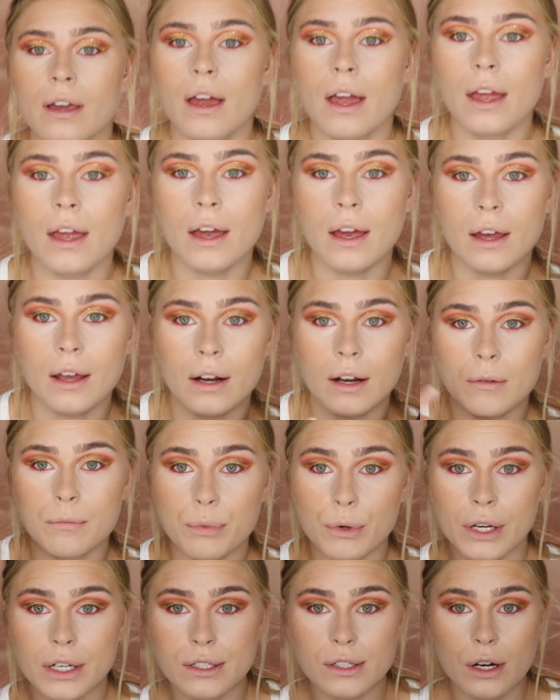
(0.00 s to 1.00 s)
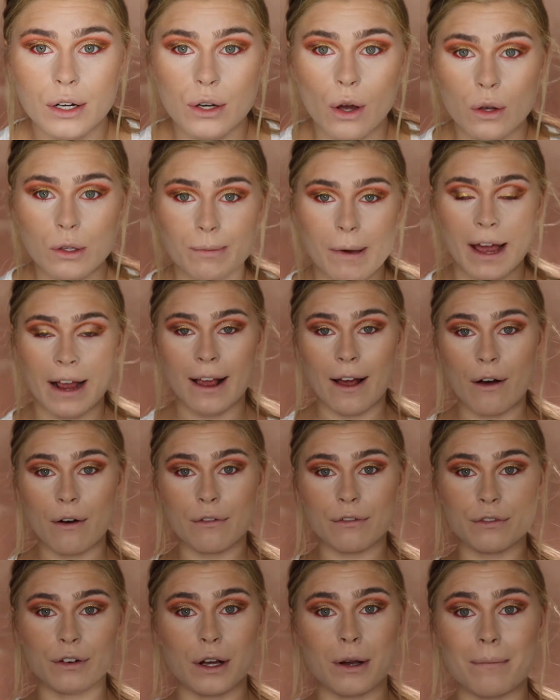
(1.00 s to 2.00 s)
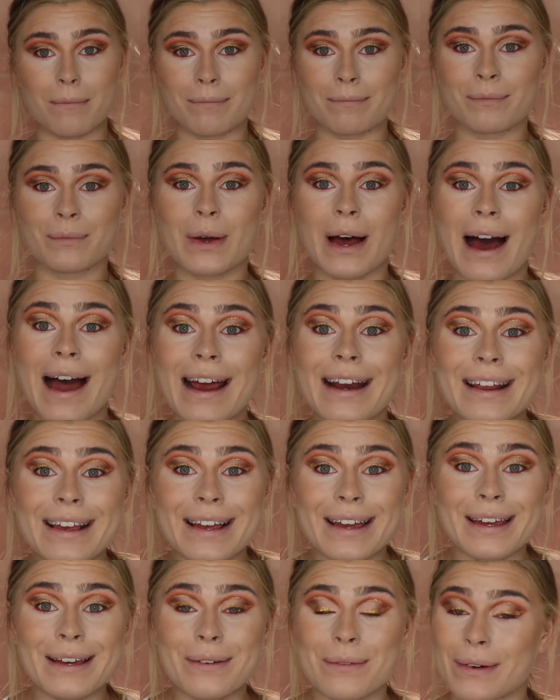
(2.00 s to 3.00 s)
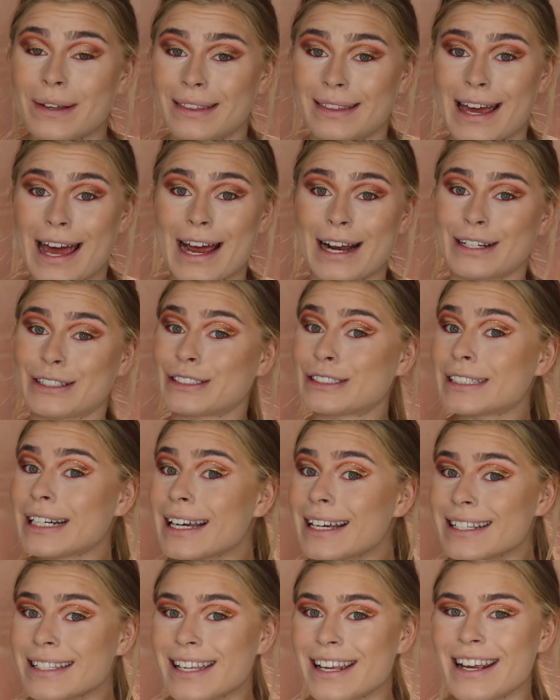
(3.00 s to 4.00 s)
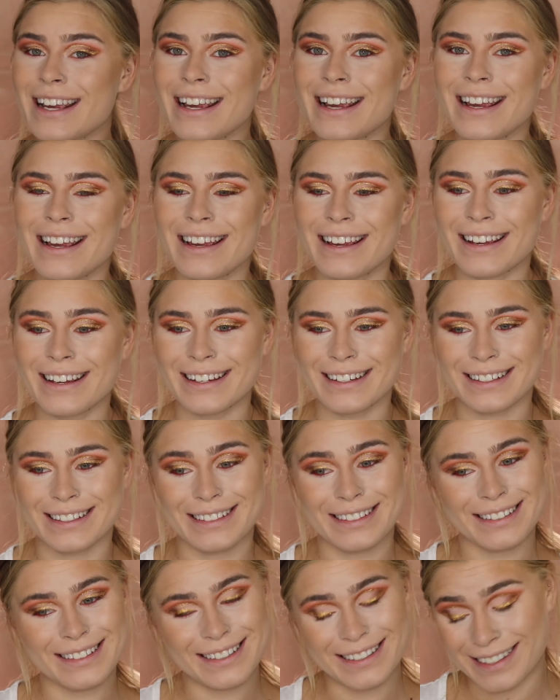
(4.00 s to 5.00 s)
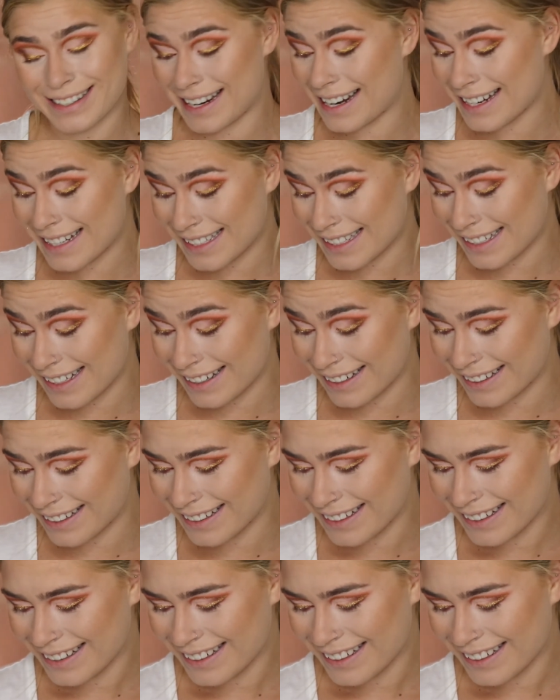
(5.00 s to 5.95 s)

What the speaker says: and brings our nose back out from hiding it with that crazy crazy